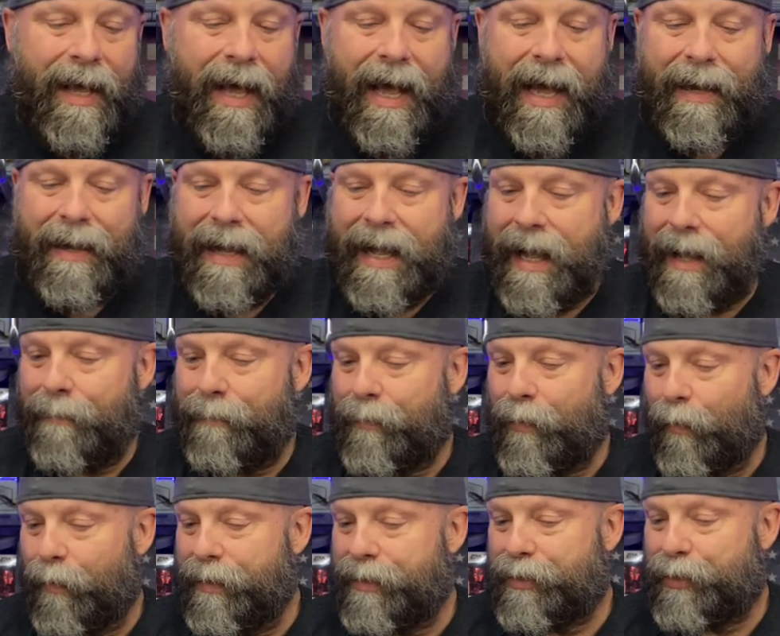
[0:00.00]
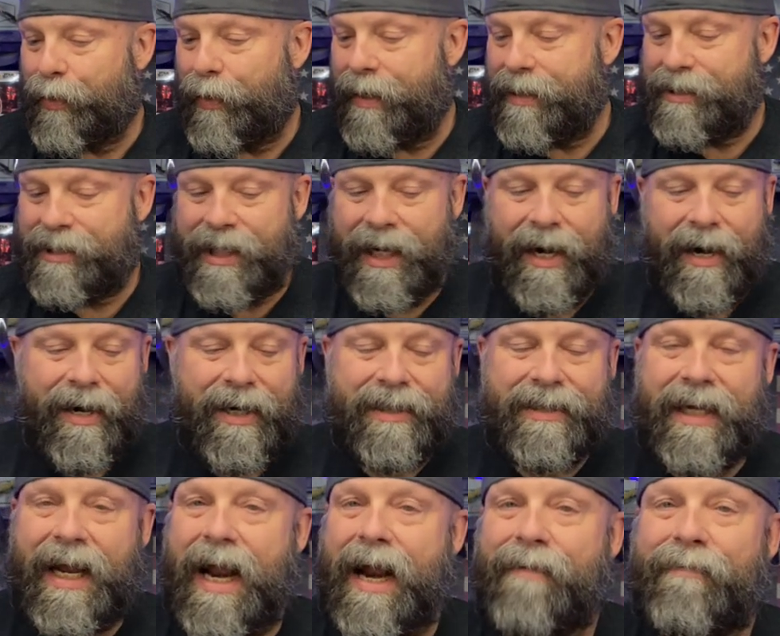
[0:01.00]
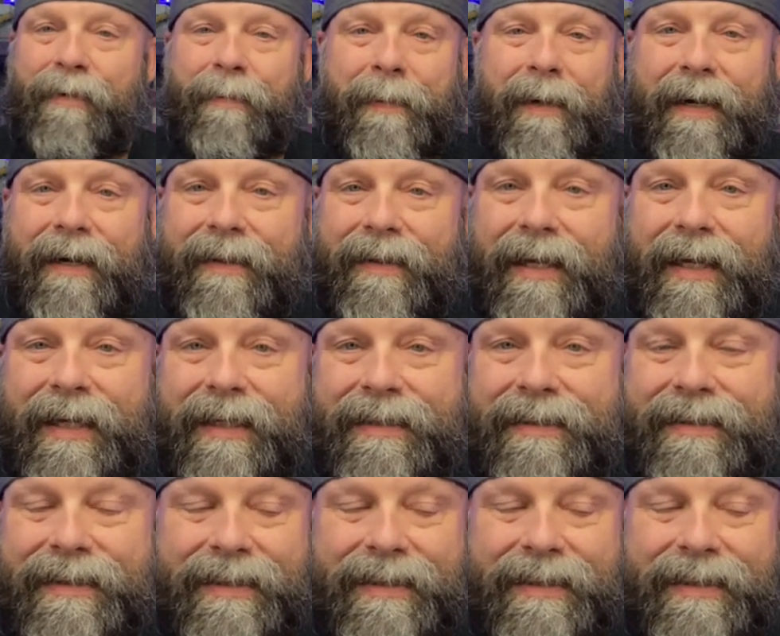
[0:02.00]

I, am going to tr- cherish every bit of this.